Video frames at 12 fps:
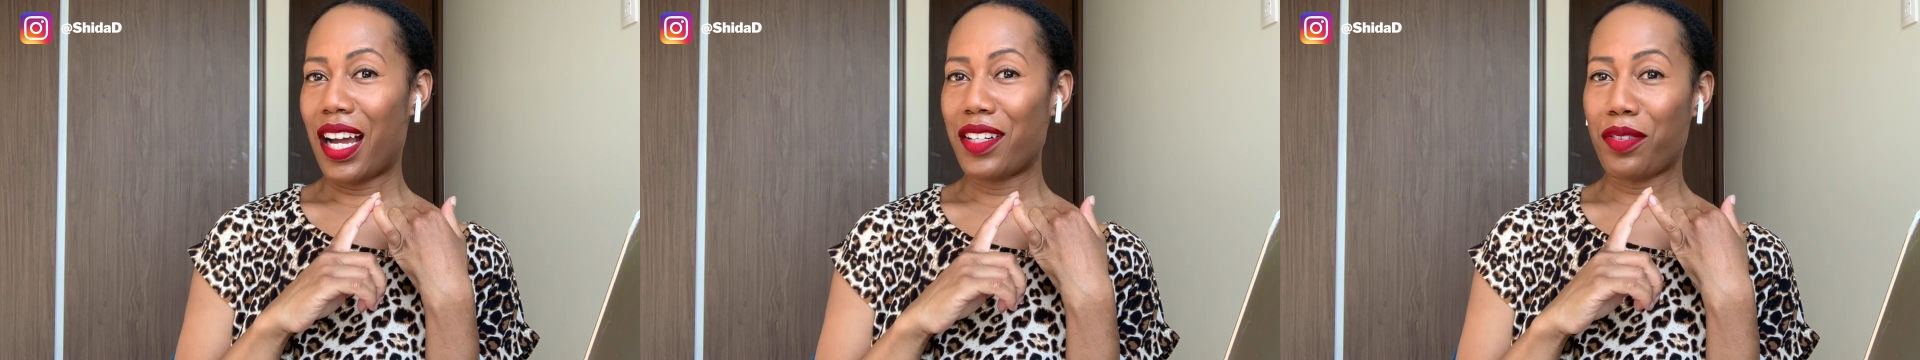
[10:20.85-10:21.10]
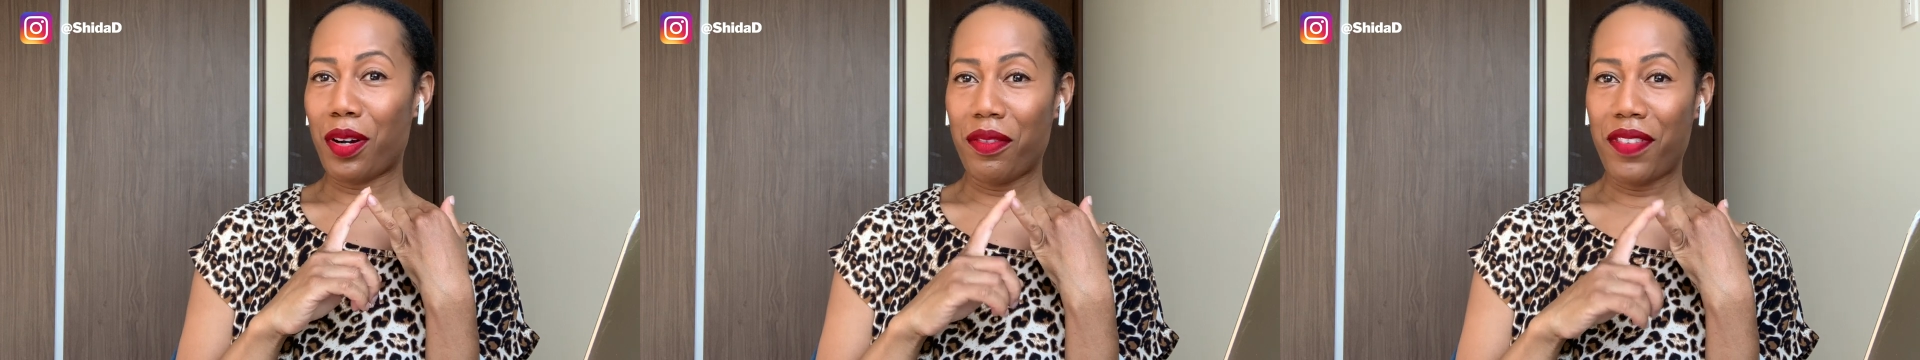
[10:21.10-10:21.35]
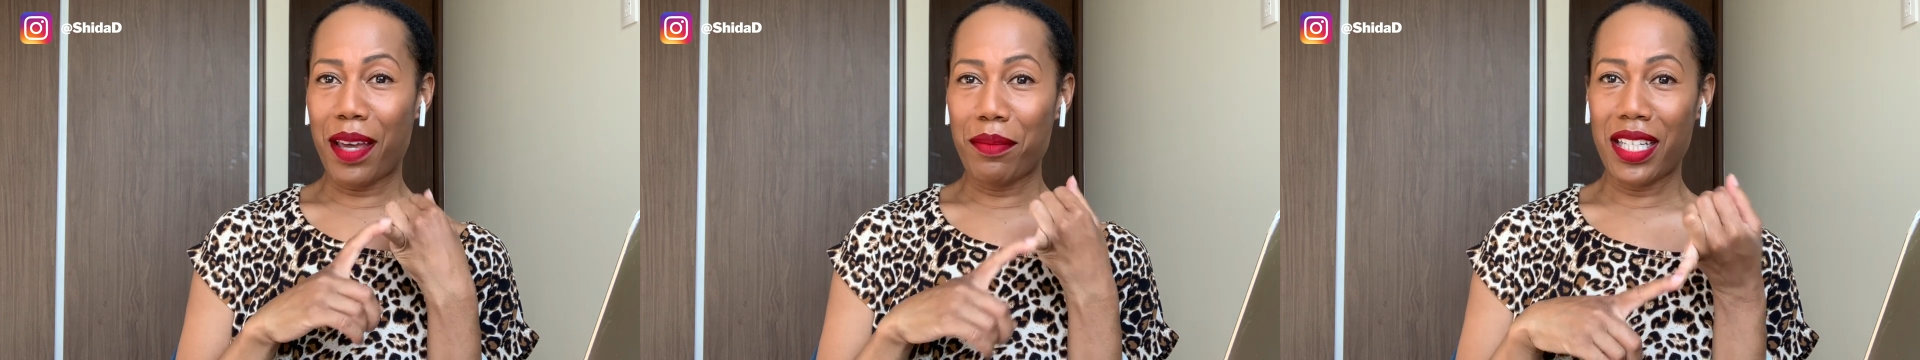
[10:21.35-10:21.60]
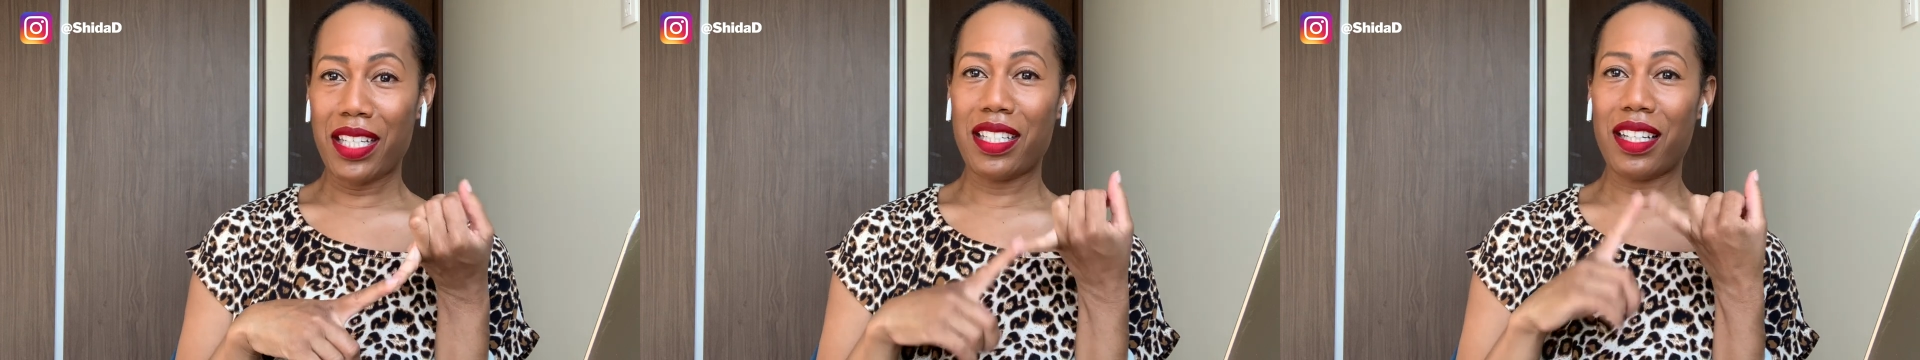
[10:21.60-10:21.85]
Drove that
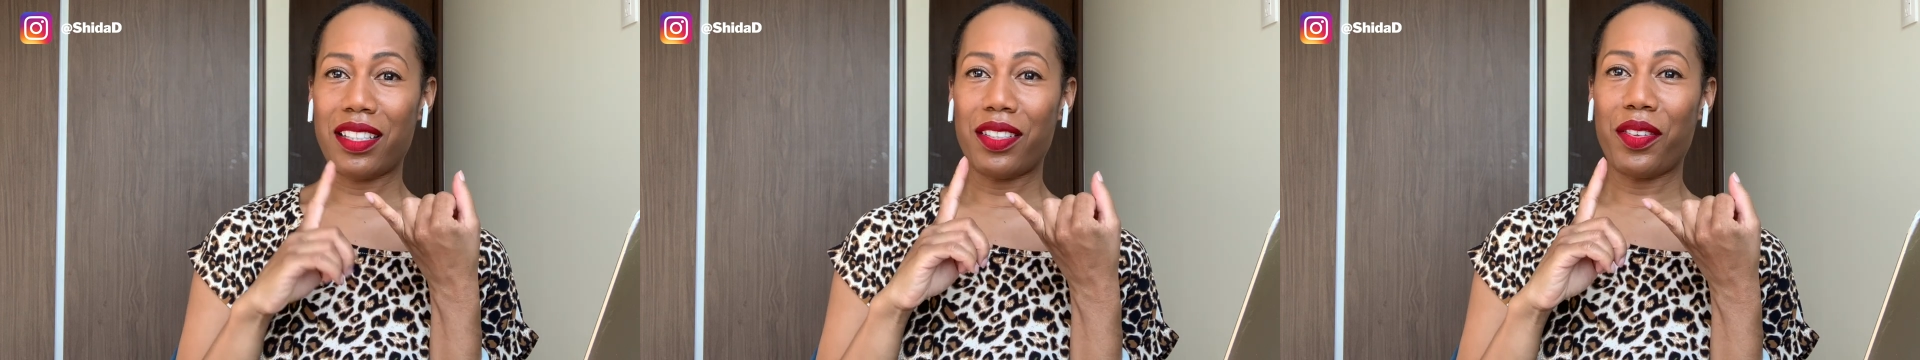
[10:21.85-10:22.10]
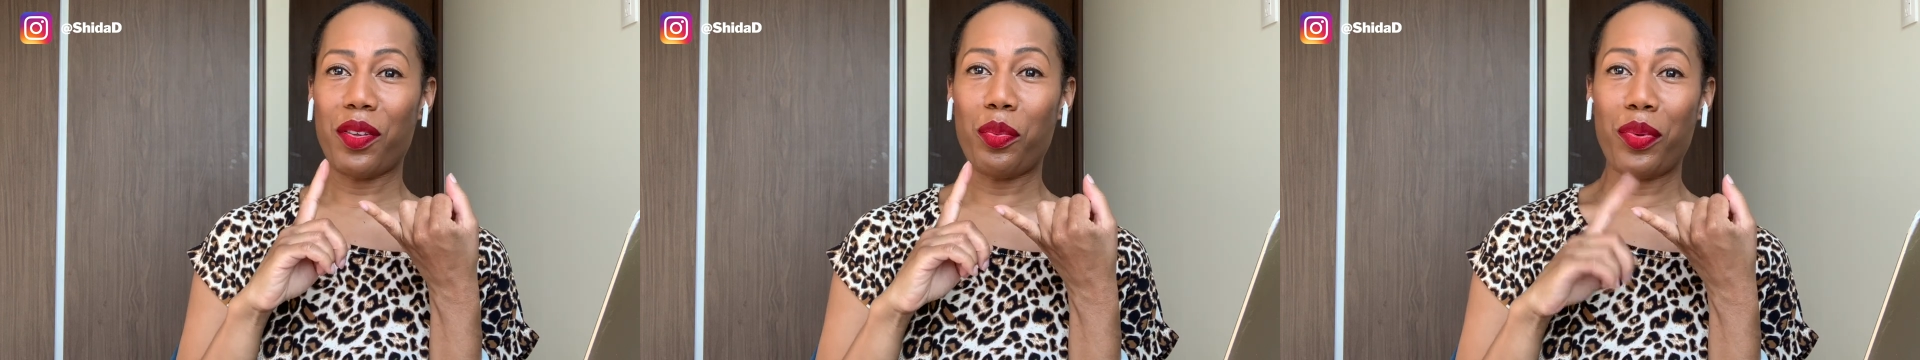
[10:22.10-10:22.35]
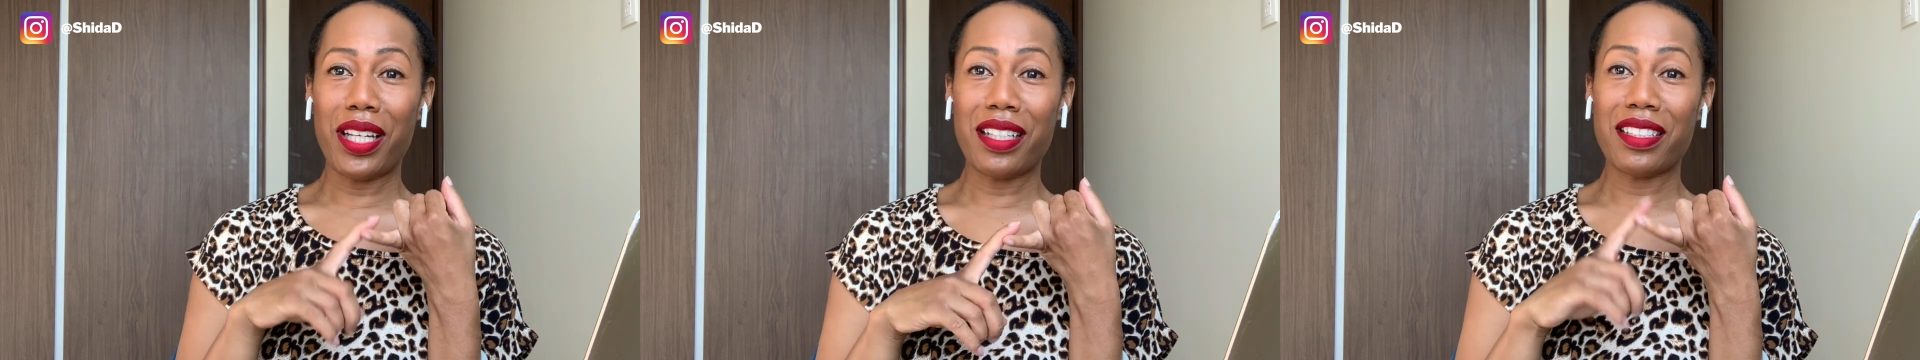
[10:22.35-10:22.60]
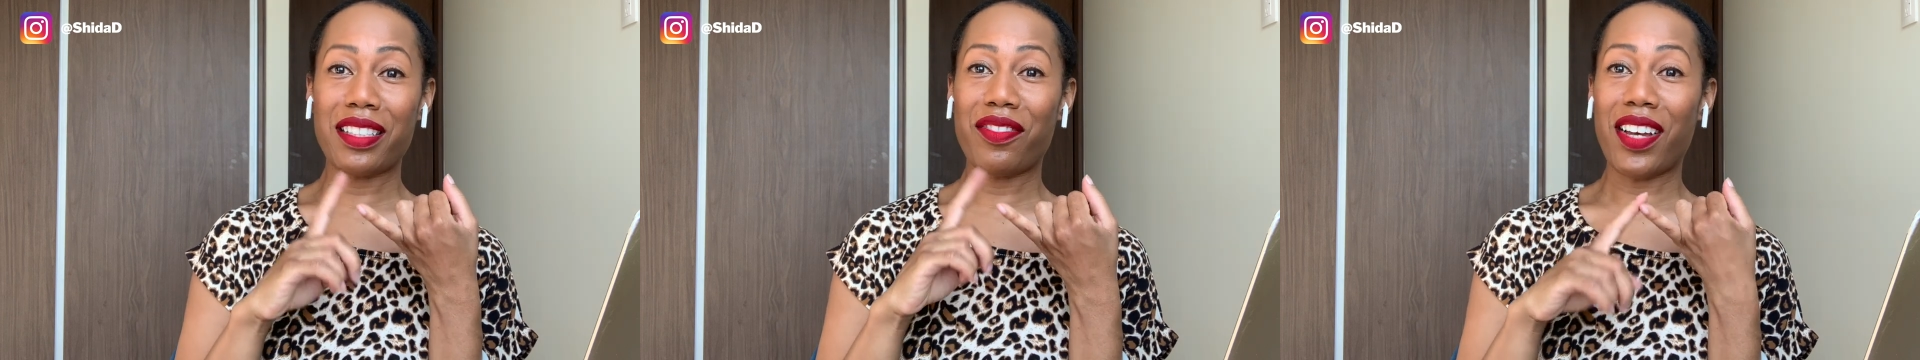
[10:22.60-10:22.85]
bitch until the
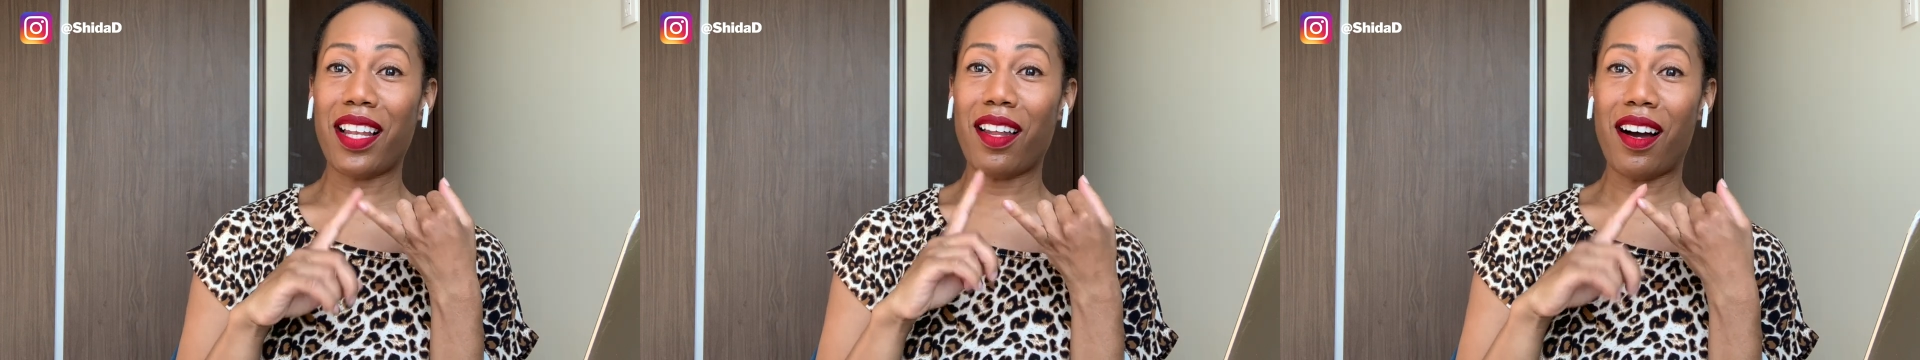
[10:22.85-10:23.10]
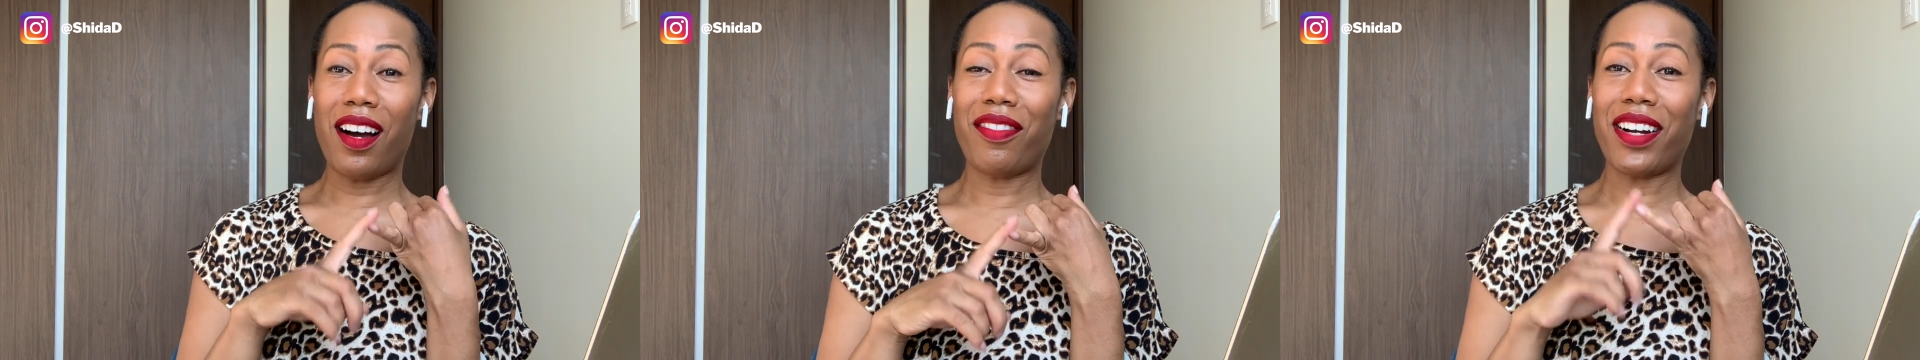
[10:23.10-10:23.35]
wheels fell off.